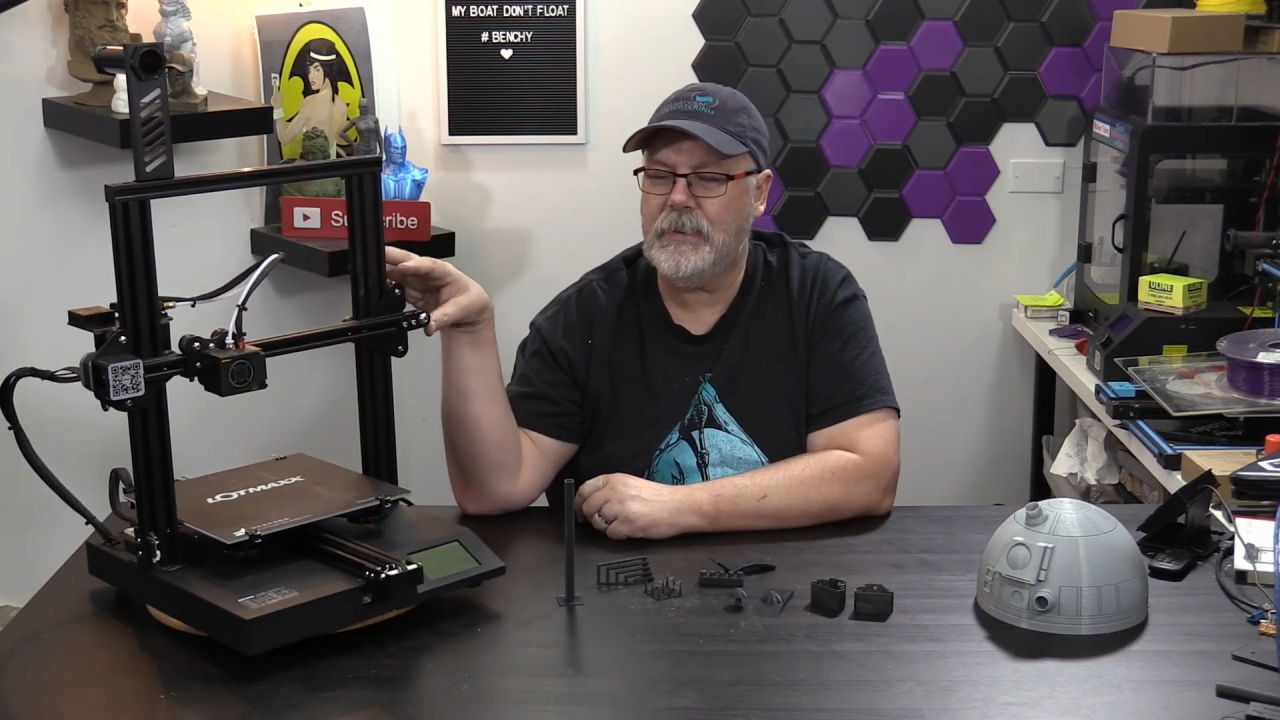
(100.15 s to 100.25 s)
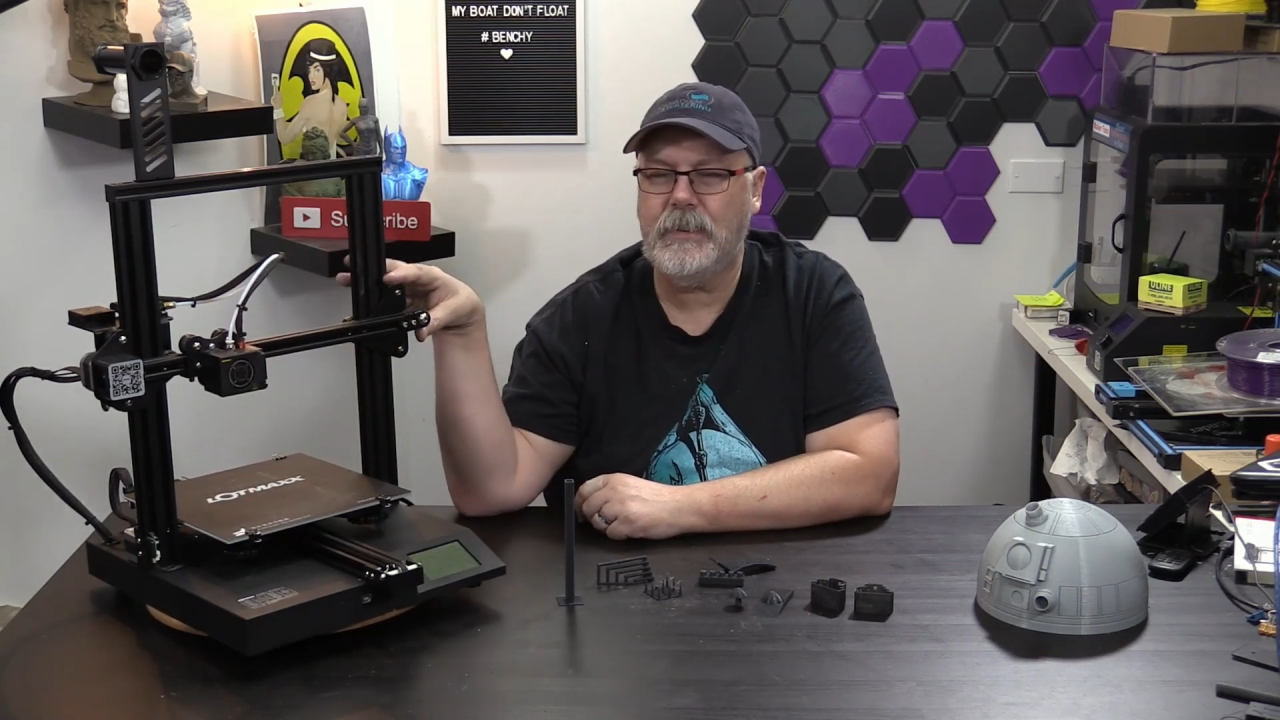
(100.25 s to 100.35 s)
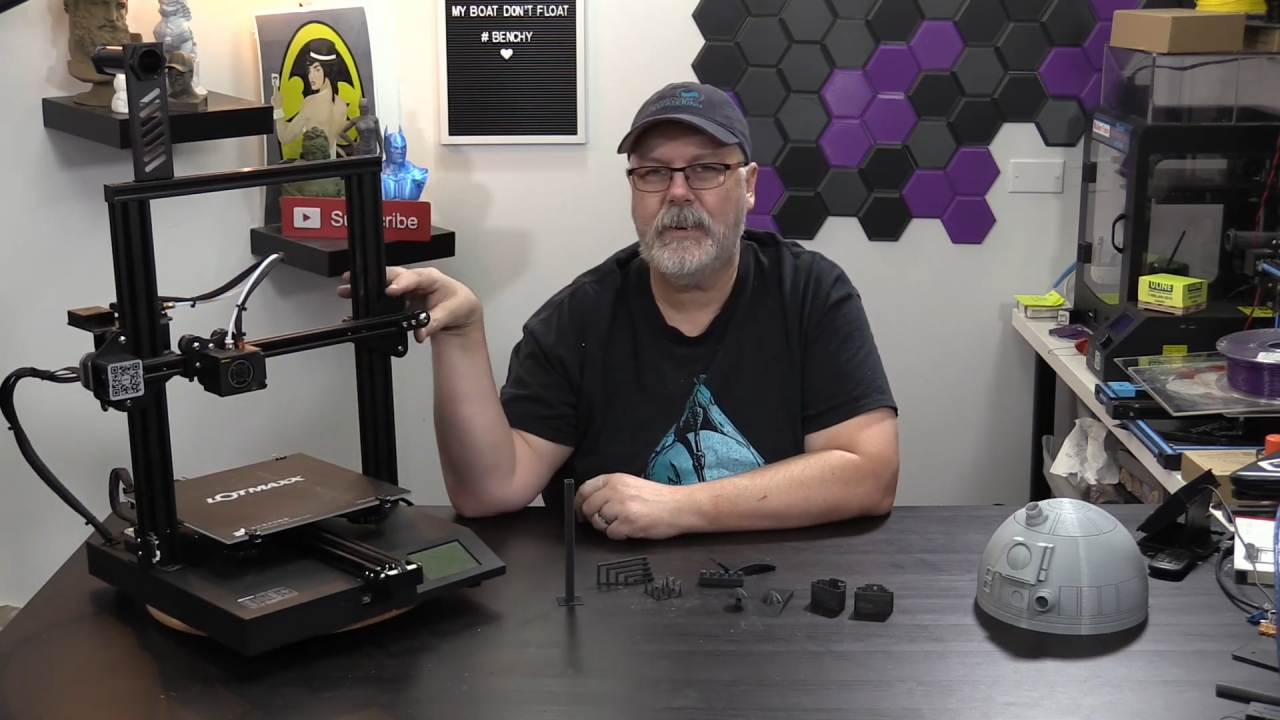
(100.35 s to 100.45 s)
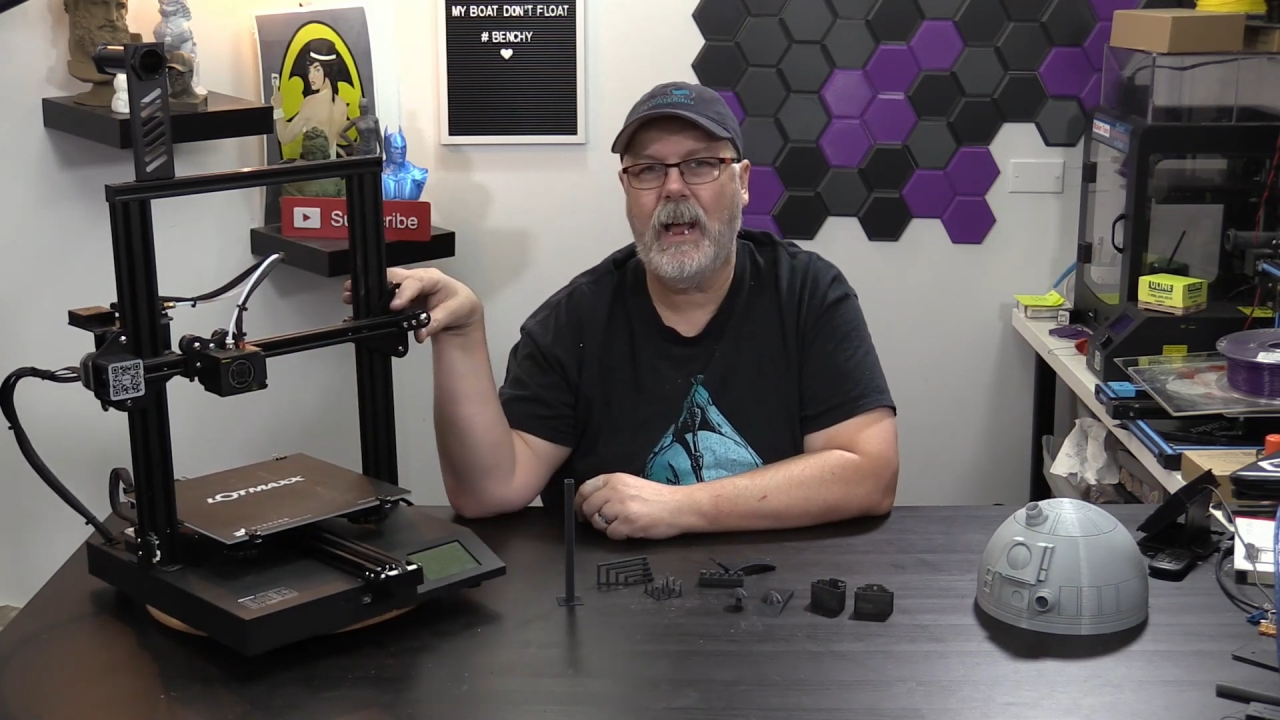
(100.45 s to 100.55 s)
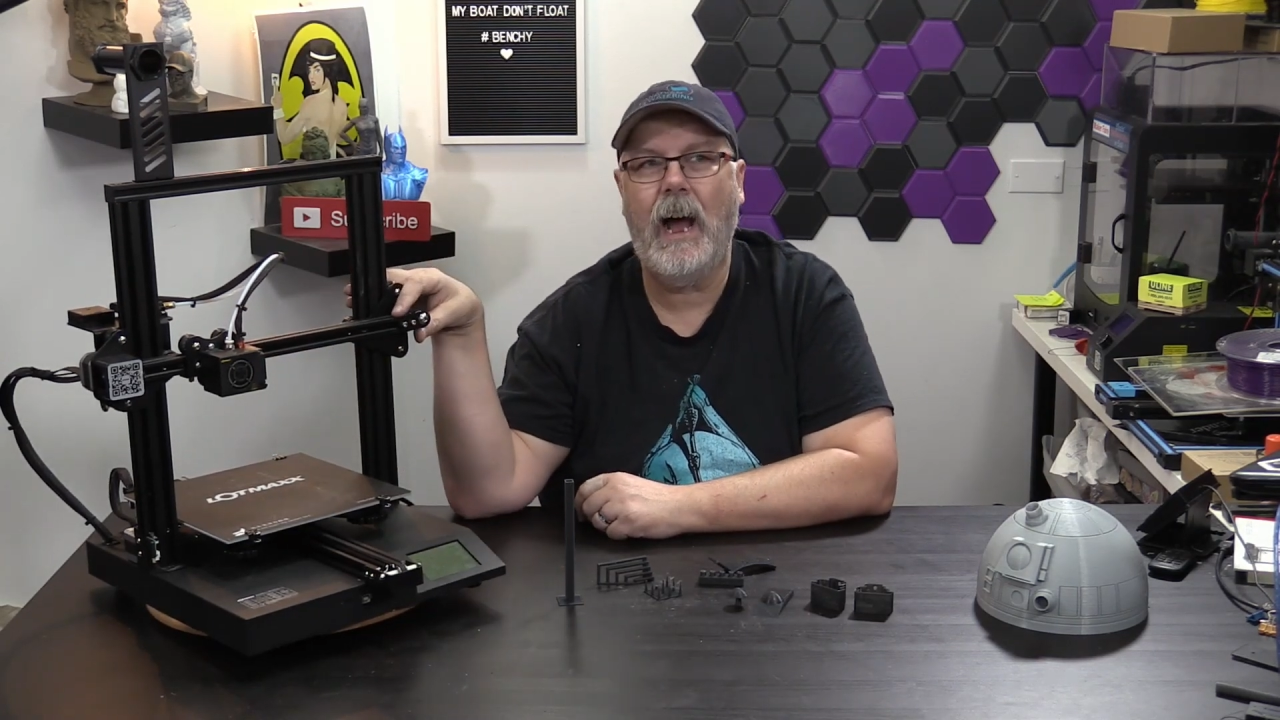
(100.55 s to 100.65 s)

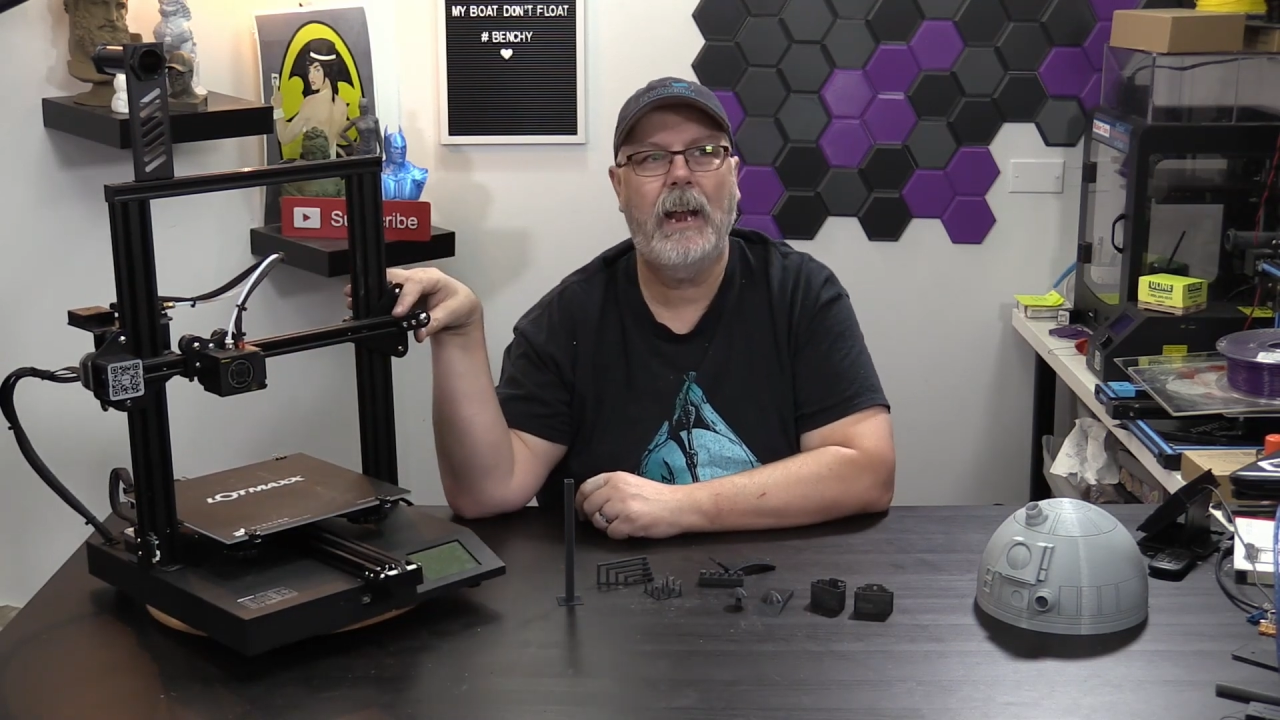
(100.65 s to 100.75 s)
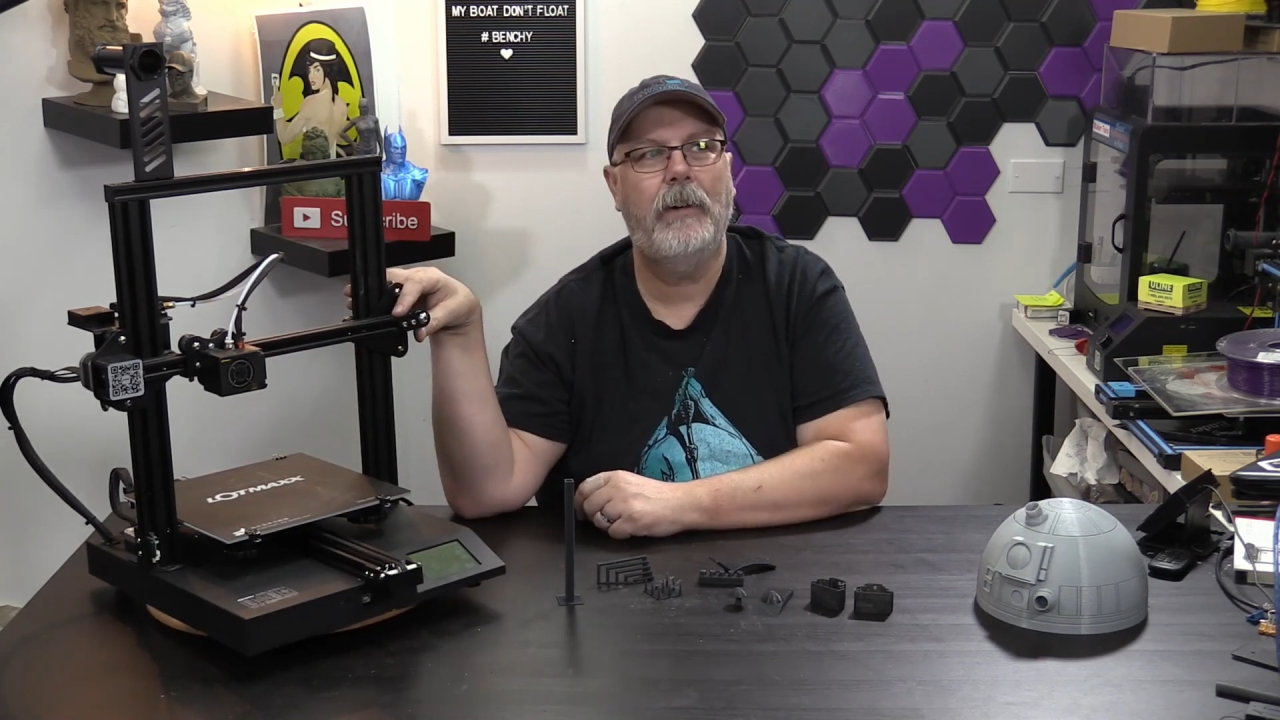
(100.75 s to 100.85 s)
is kind